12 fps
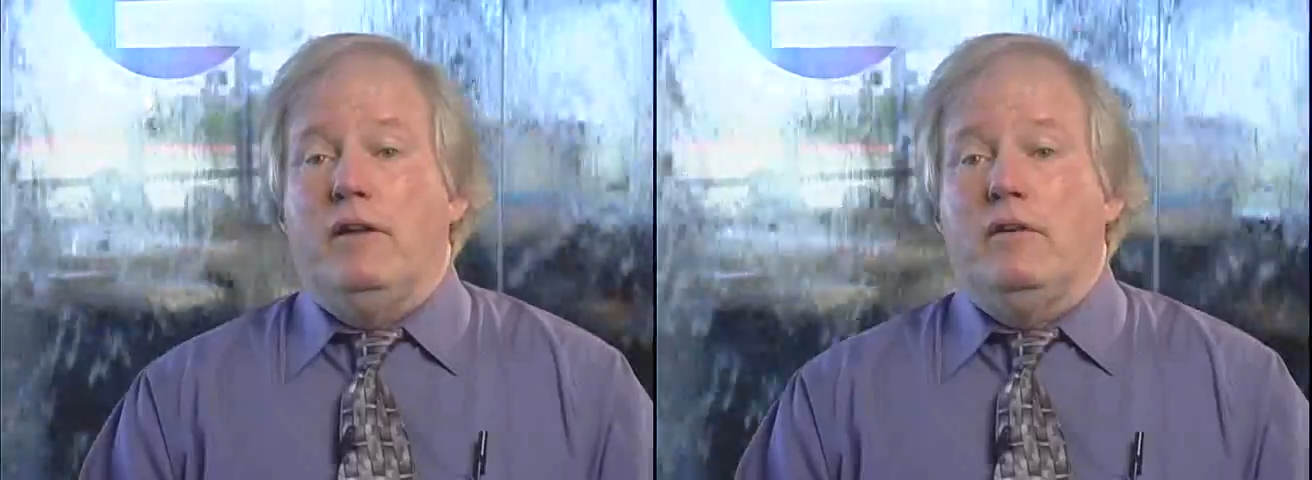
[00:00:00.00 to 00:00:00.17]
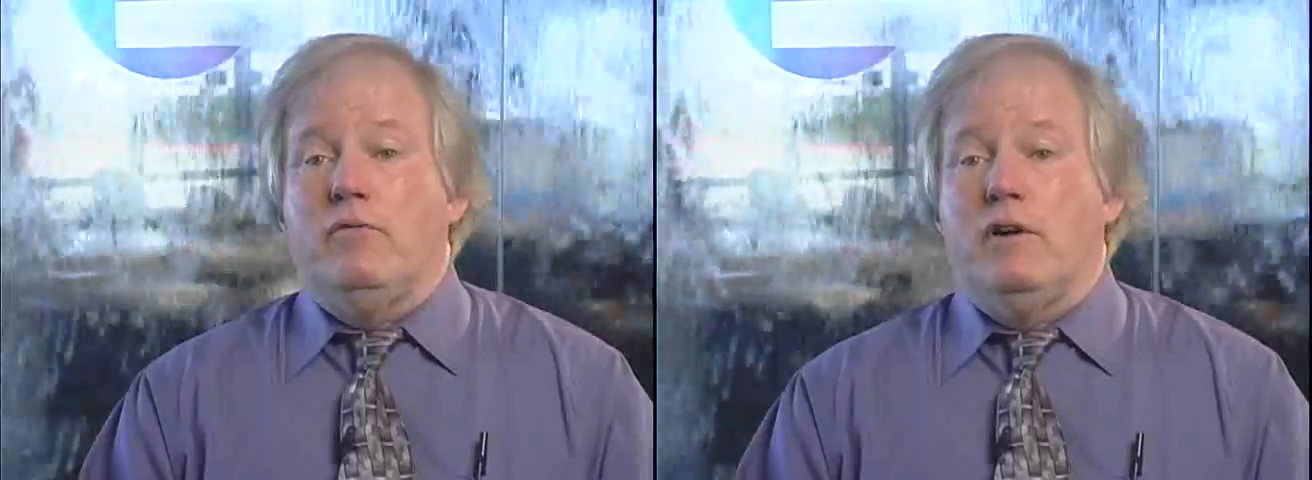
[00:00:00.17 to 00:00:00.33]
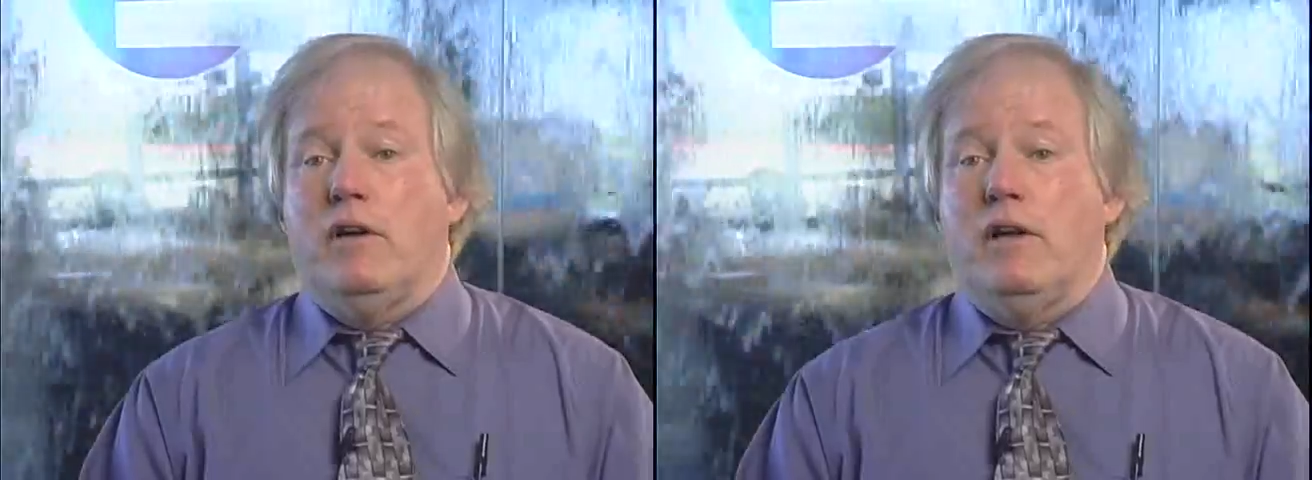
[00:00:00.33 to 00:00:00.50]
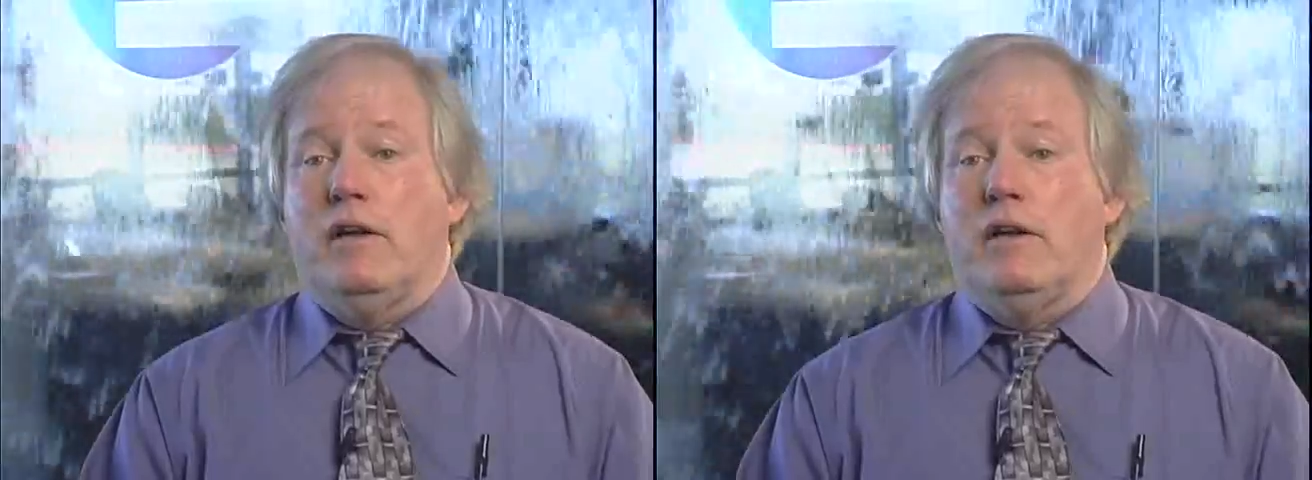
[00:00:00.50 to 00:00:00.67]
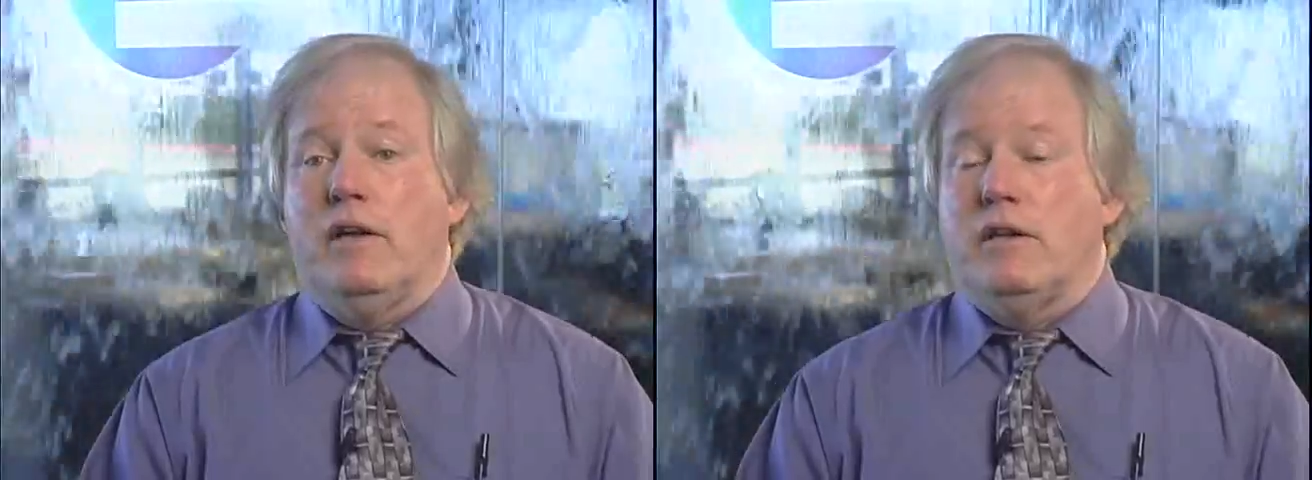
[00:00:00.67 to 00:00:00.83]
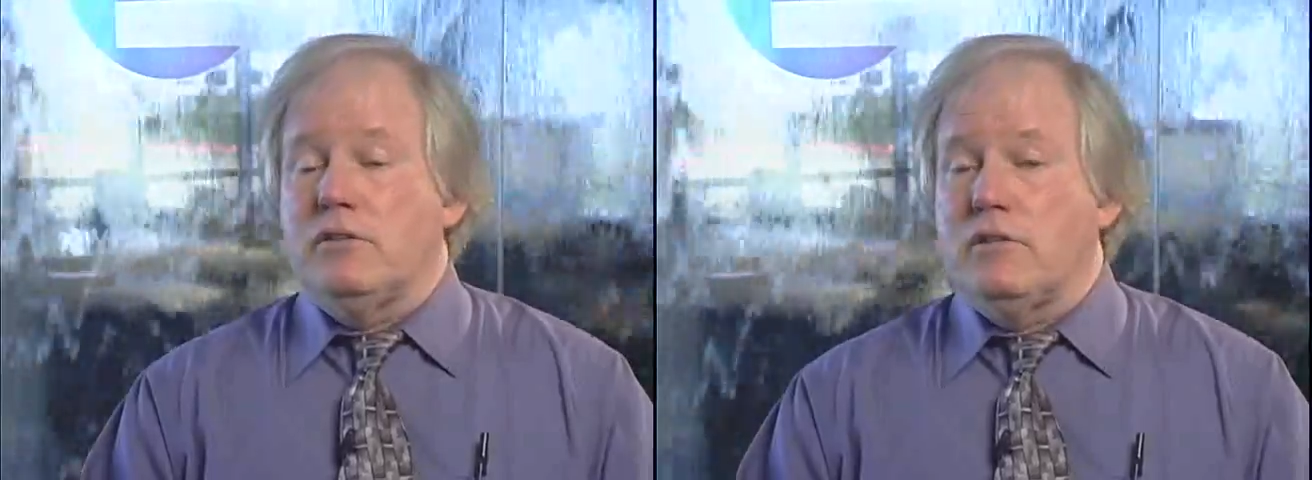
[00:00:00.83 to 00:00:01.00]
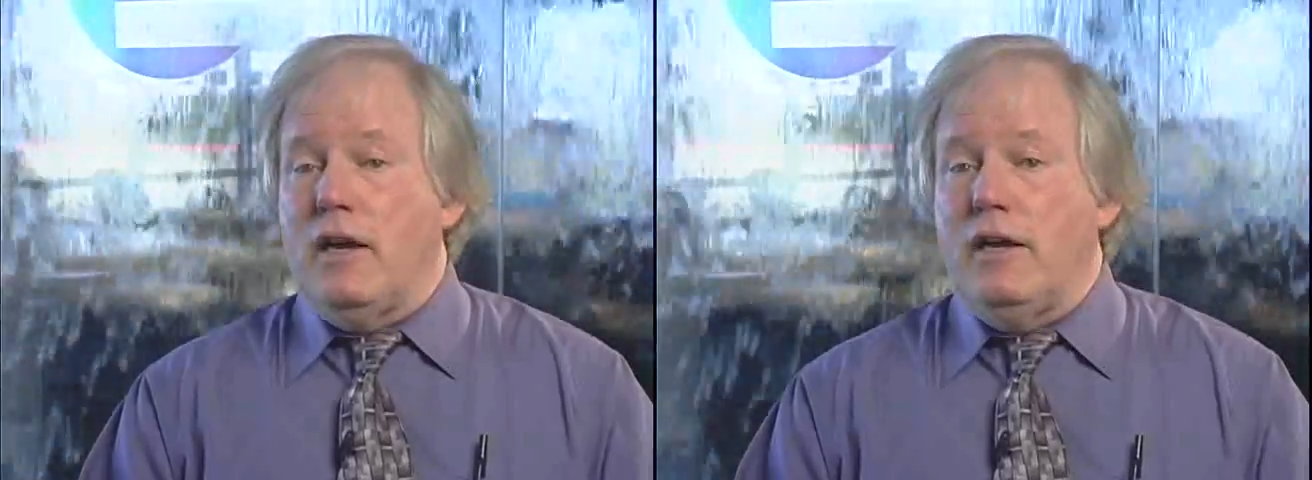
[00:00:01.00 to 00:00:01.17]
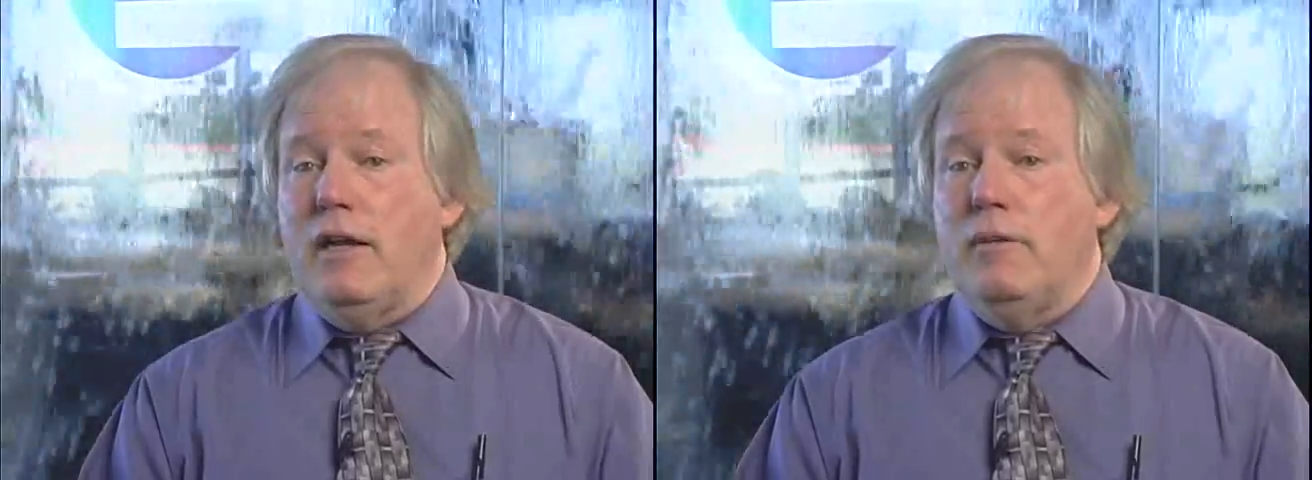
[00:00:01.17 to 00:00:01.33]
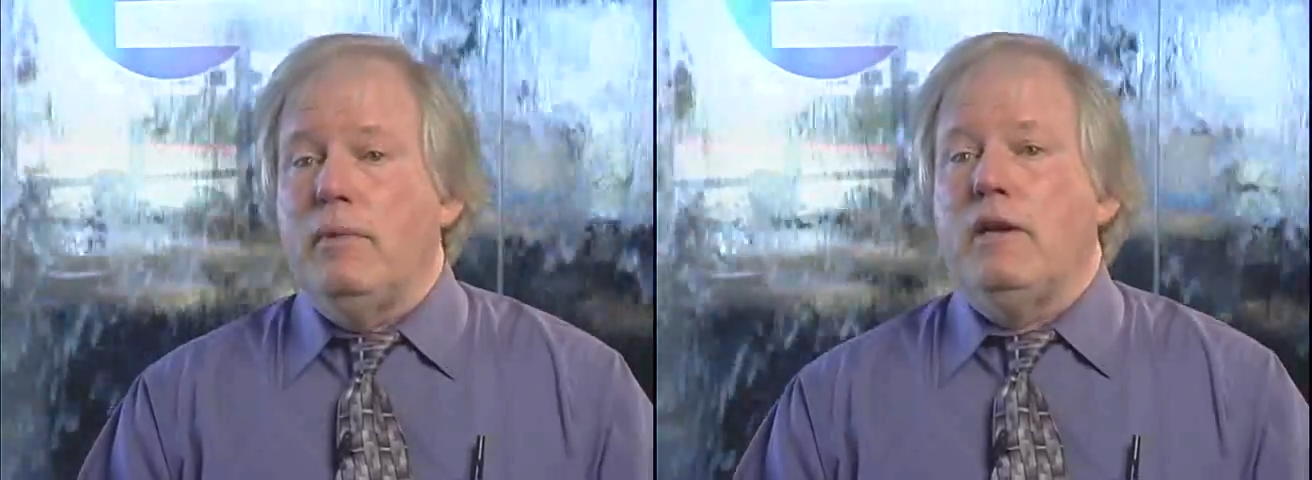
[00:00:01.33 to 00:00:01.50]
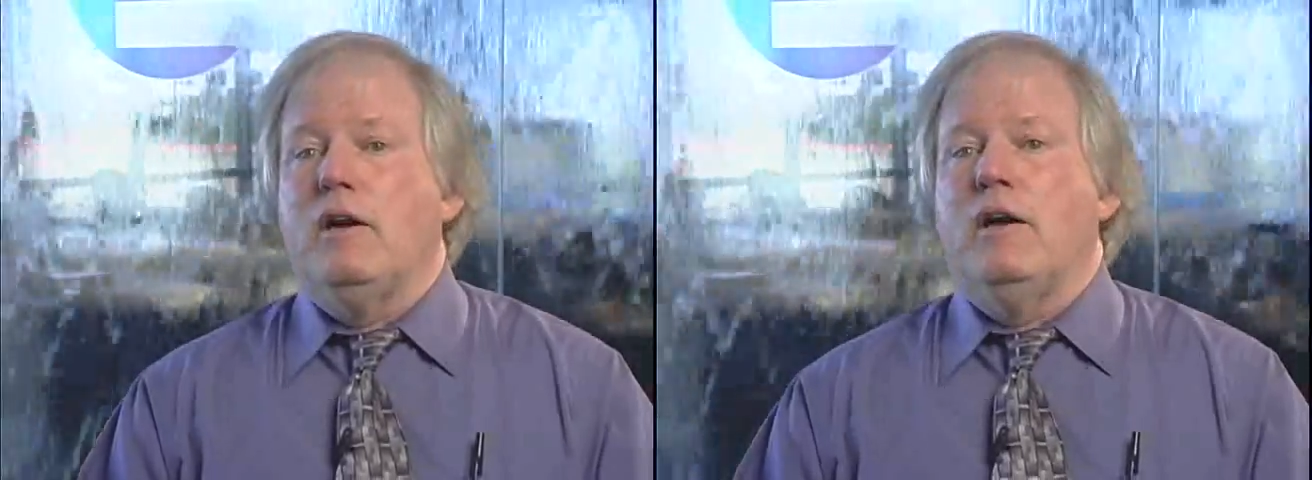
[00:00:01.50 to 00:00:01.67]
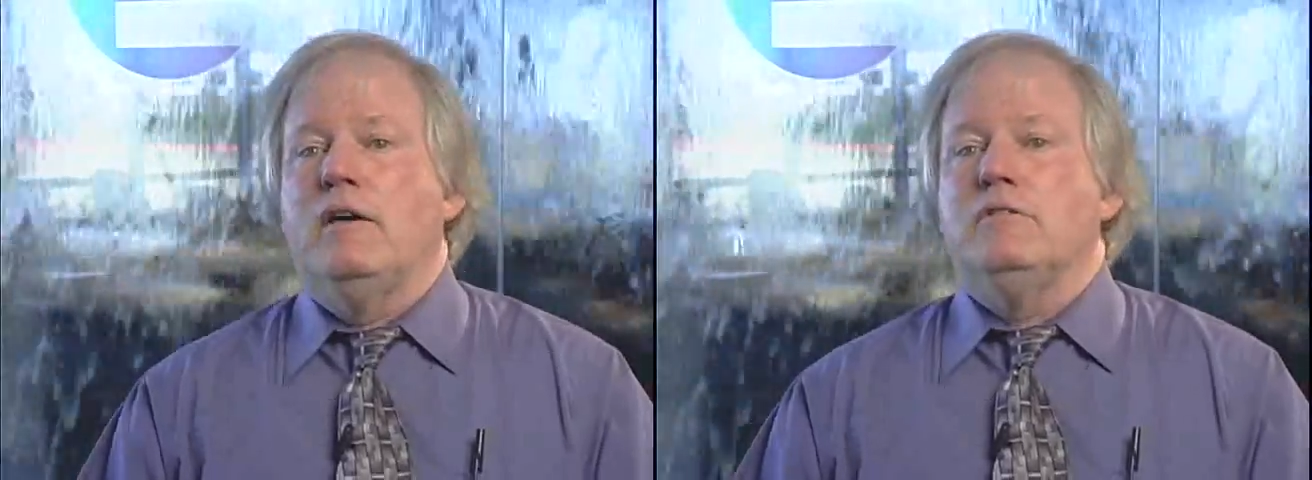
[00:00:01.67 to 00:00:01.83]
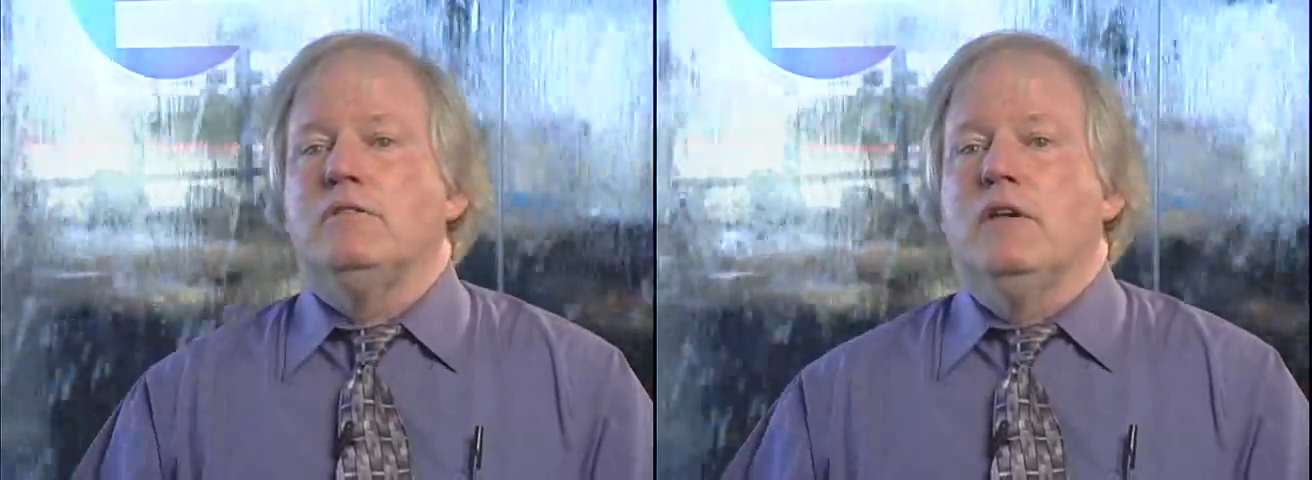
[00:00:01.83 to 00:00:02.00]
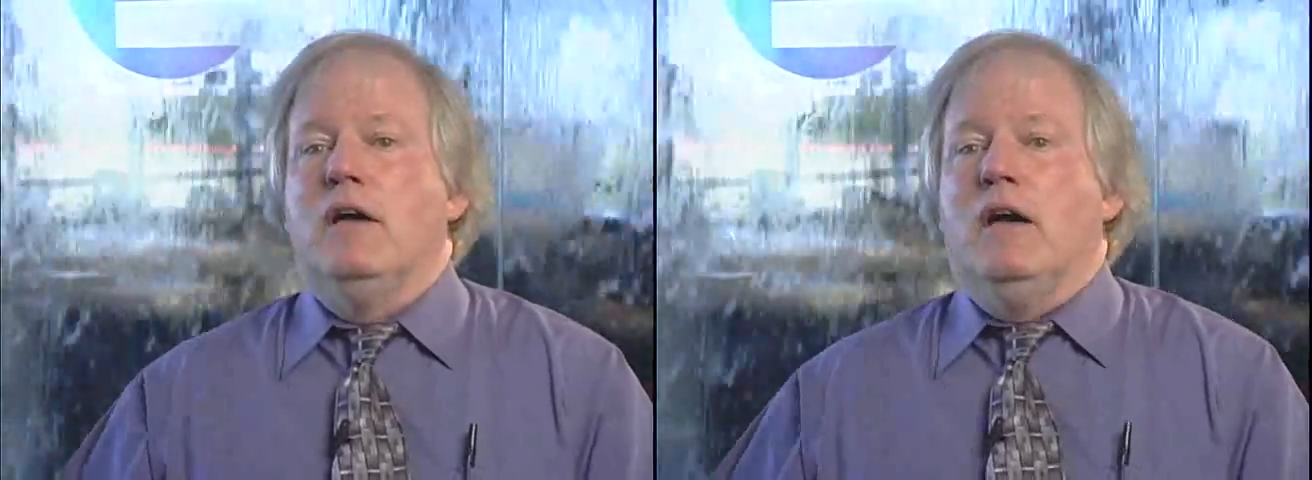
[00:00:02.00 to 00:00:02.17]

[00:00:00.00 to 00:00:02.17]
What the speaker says: it very exciting because